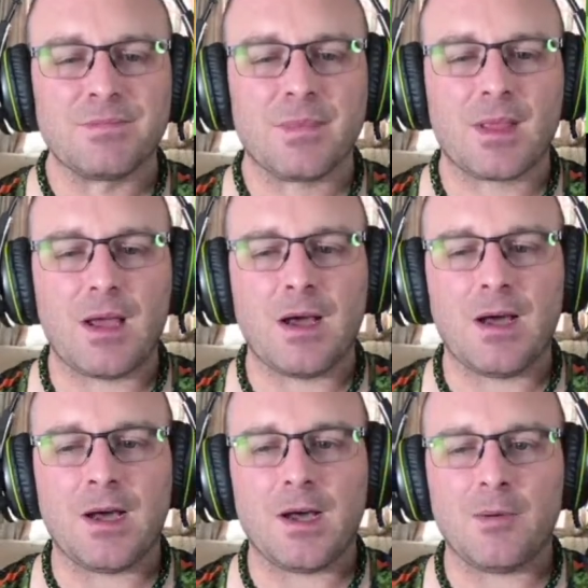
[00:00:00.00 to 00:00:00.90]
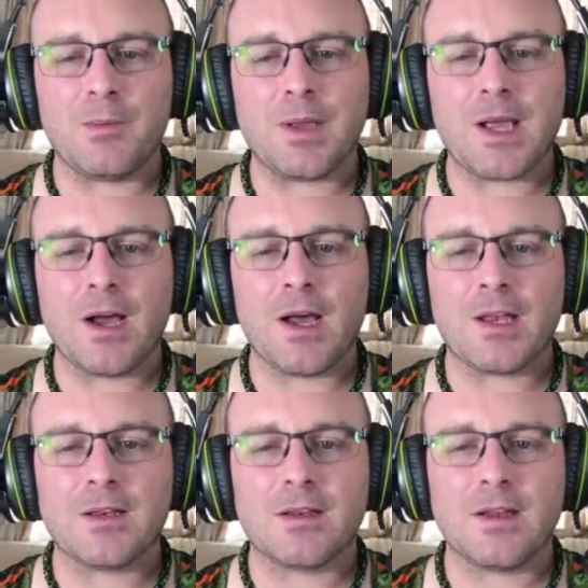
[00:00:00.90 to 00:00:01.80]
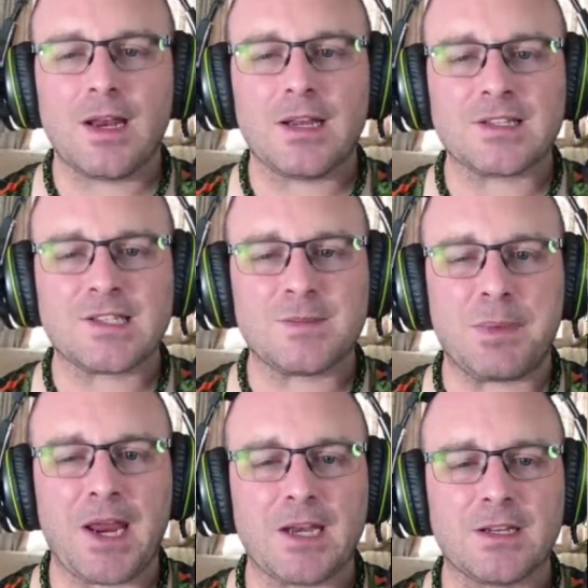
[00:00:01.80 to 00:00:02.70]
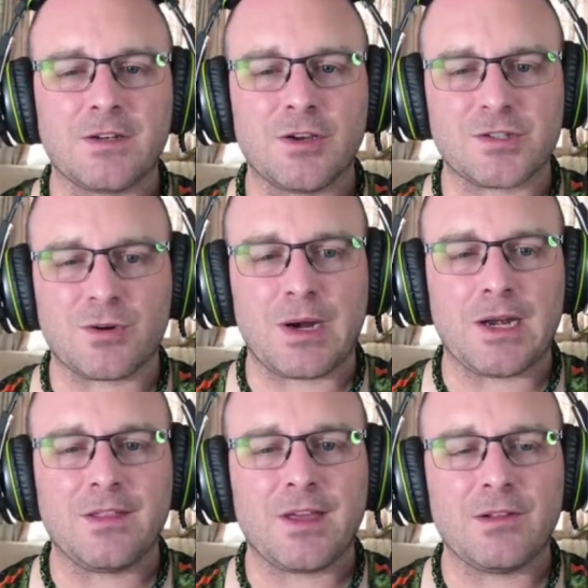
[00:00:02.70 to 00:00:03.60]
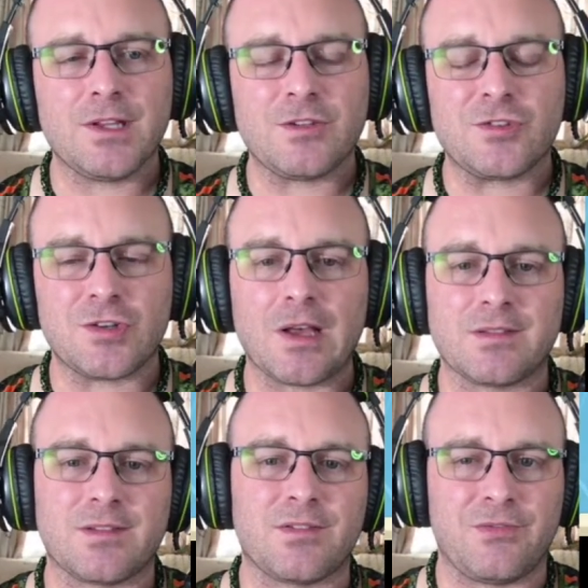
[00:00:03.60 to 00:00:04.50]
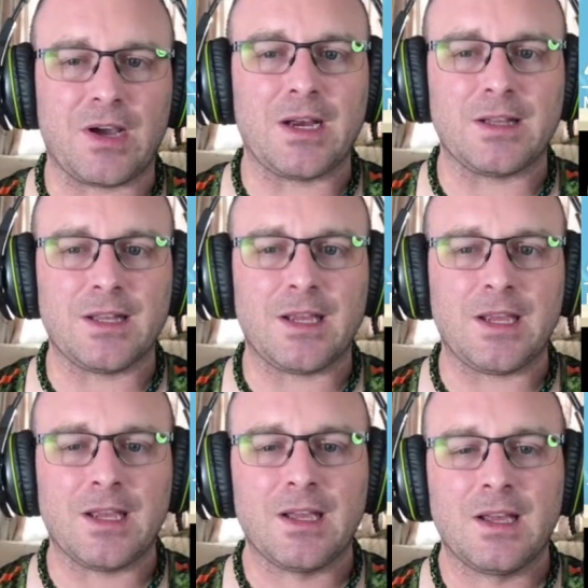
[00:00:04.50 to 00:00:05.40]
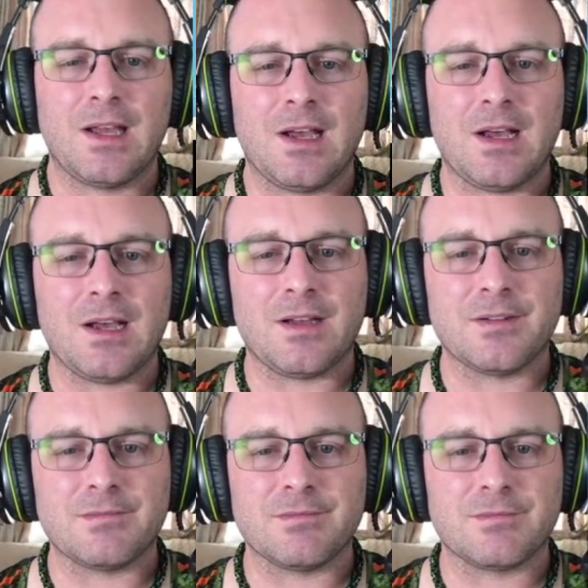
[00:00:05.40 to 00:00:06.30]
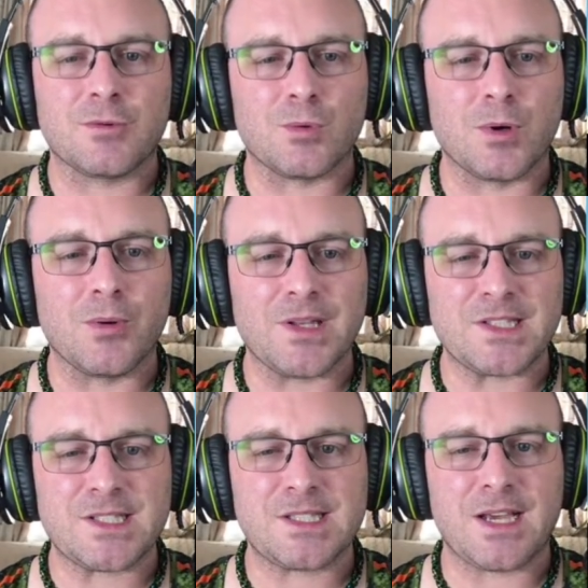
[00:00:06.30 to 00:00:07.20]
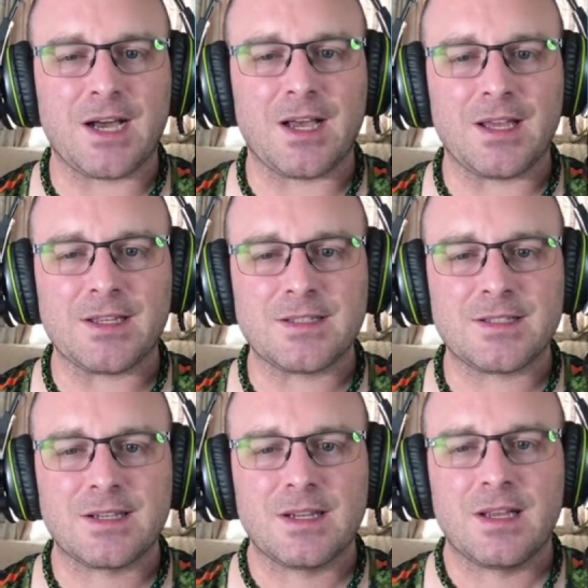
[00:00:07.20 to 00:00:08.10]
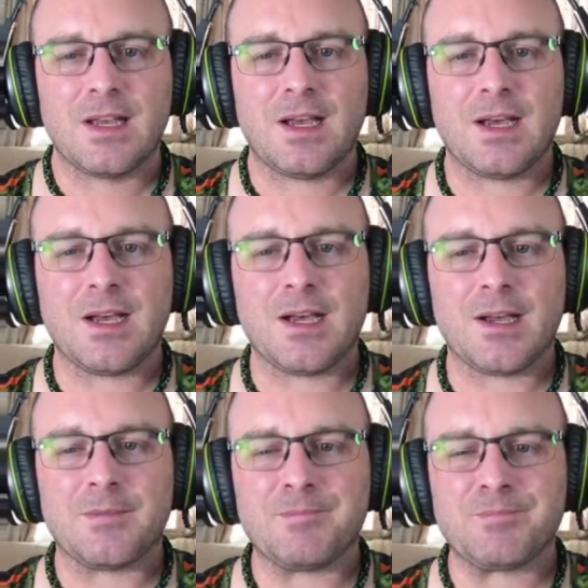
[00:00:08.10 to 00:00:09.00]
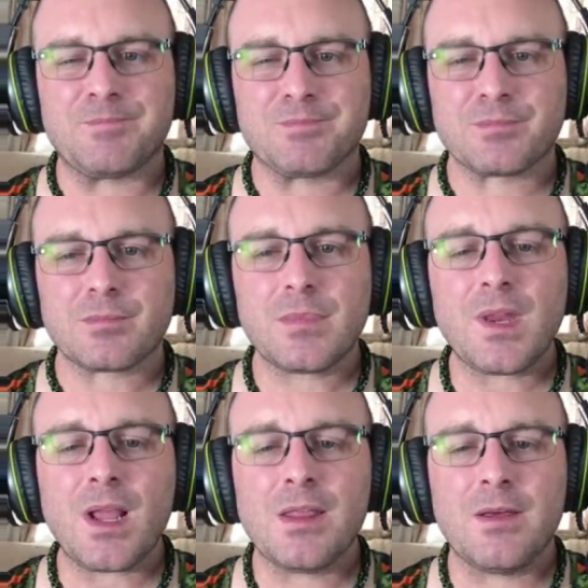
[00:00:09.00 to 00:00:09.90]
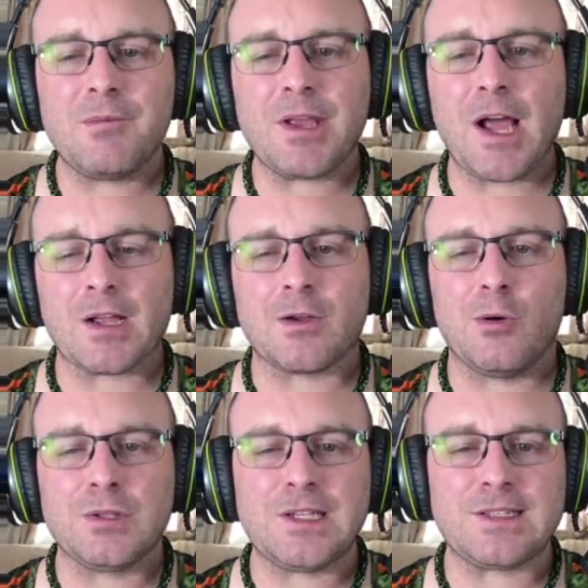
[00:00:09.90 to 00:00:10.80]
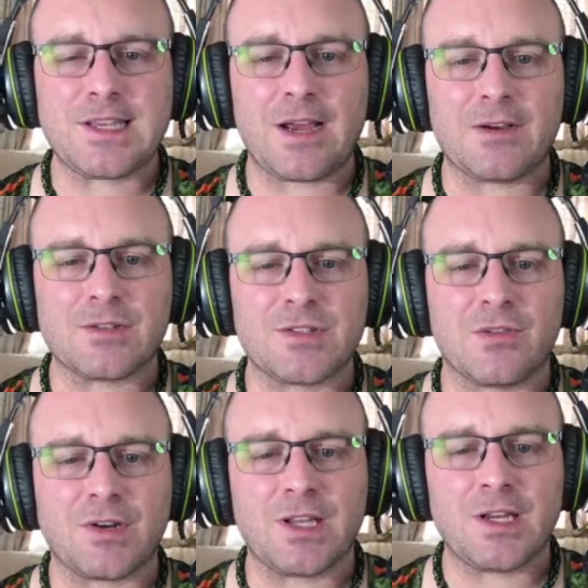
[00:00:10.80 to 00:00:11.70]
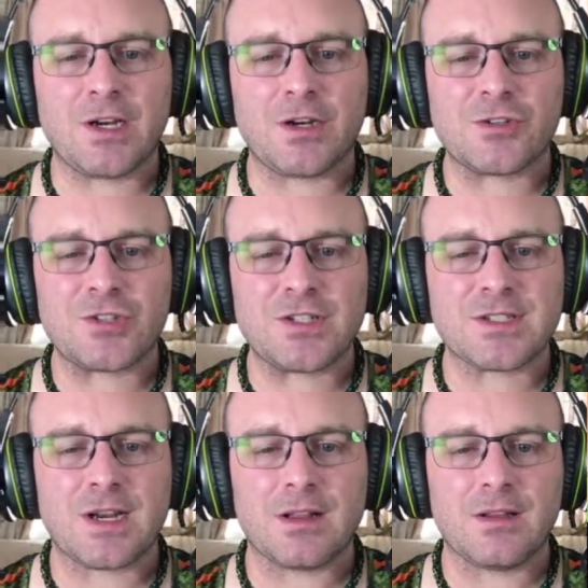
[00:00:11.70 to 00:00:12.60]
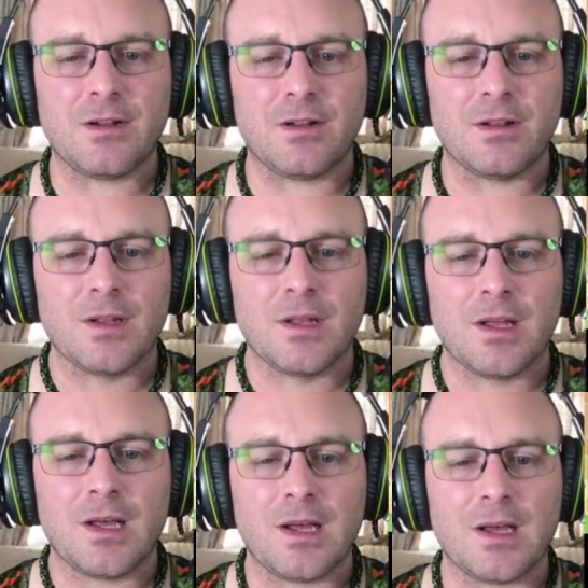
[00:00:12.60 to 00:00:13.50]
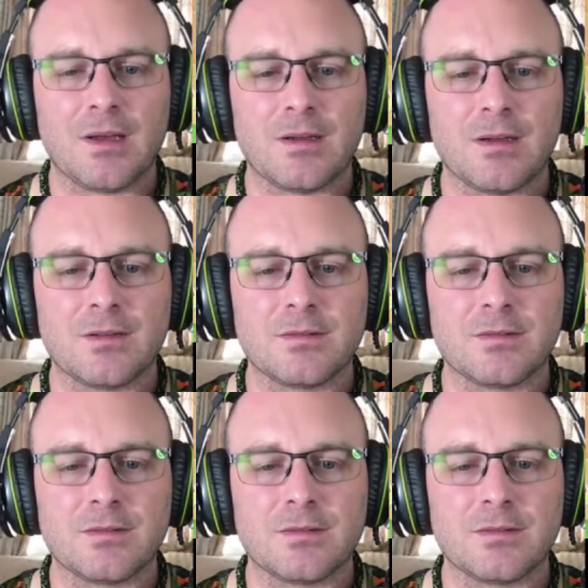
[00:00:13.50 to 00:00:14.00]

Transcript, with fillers: Uh, we got an expanded Nook's Cranny. They only just finally uh, grew in size. Um, then we got Goldie's house over here. She's got a little uh,